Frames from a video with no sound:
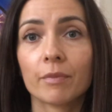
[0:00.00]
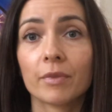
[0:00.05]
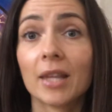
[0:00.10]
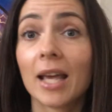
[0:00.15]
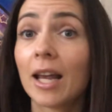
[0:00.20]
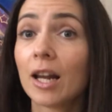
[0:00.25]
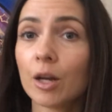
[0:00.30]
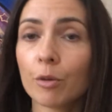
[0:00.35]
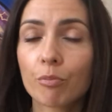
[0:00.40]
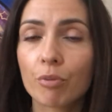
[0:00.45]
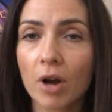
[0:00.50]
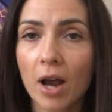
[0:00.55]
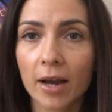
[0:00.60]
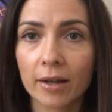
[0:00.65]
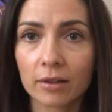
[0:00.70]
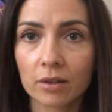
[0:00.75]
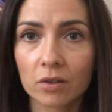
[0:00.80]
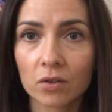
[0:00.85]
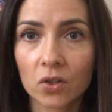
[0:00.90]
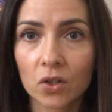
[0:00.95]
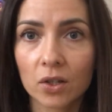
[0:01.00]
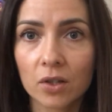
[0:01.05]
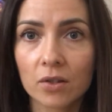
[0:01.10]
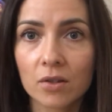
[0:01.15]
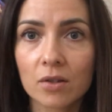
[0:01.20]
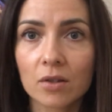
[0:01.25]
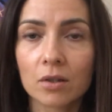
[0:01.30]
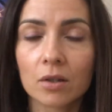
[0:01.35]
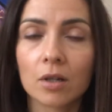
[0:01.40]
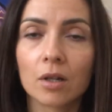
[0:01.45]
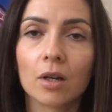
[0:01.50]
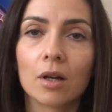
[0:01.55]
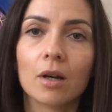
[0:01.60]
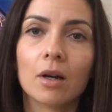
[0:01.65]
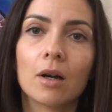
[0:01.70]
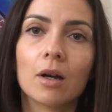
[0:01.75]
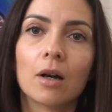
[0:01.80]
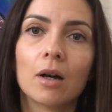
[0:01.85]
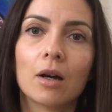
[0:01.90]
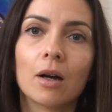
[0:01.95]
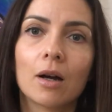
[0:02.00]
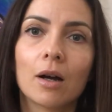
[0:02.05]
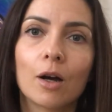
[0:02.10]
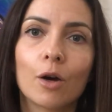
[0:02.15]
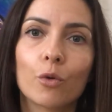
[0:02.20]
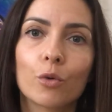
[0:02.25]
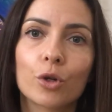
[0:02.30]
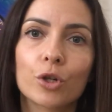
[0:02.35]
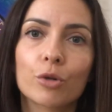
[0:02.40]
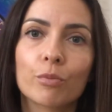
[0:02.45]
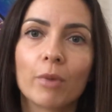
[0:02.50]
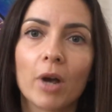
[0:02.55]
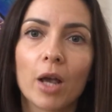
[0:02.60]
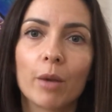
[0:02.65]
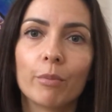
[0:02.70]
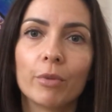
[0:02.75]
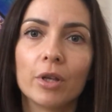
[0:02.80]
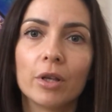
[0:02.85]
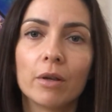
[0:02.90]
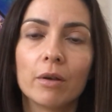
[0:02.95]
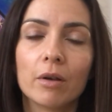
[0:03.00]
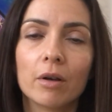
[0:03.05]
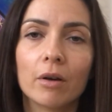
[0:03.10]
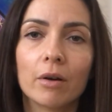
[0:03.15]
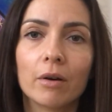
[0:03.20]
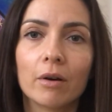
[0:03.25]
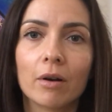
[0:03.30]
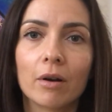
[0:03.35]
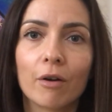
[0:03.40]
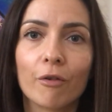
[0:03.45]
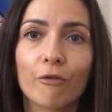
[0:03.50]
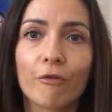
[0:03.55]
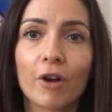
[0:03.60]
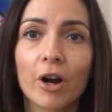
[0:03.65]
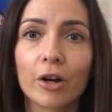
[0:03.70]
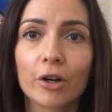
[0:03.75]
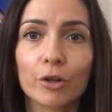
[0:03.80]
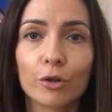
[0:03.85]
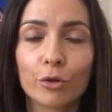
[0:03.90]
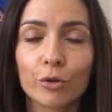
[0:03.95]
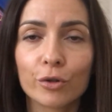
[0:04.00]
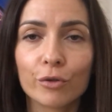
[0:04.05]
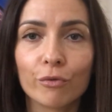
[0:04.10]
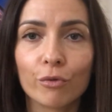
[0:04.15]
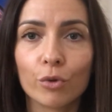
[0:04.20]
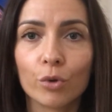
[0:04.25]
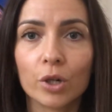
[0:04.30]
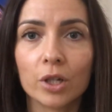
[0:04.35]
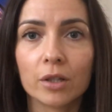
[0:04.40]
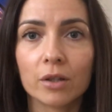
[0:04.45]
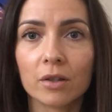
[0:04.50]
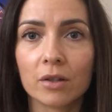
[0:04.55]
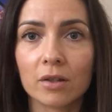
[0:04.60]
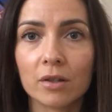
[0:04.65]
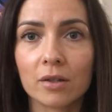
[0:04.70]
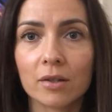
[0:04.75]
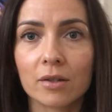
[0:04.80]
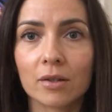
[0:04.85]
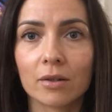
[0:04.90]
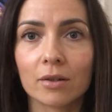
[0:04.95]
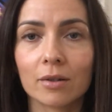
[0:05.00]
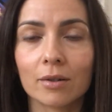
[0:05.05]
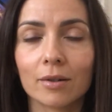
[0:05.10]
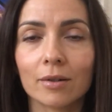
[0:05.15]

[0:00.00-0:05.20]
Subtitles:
daily practices which might be very useful in this